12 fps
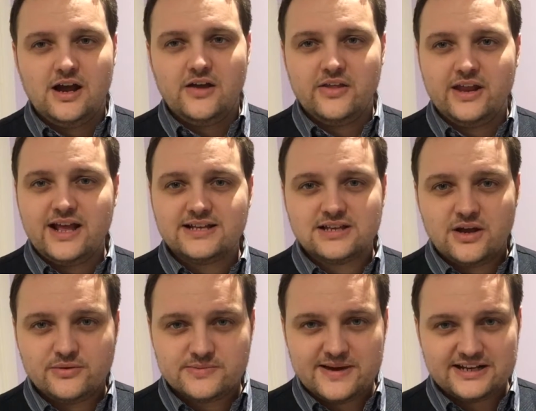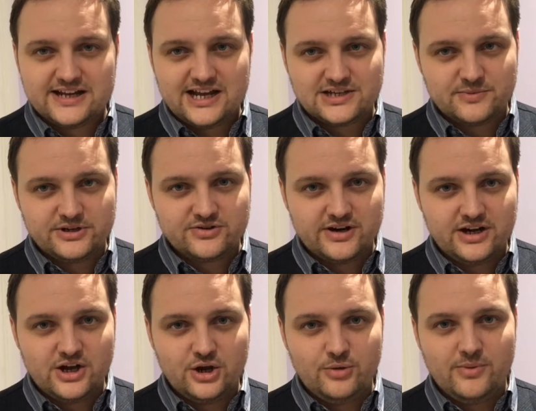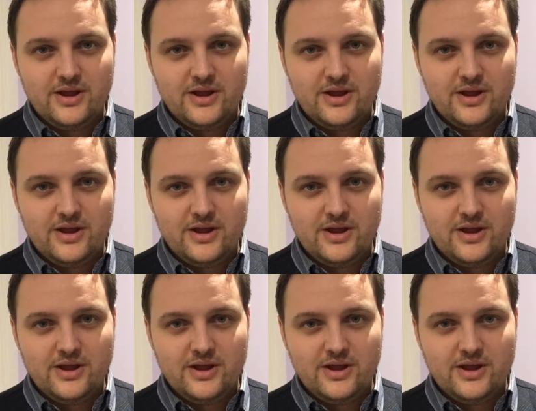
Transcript: And then as I was about to catch my train home,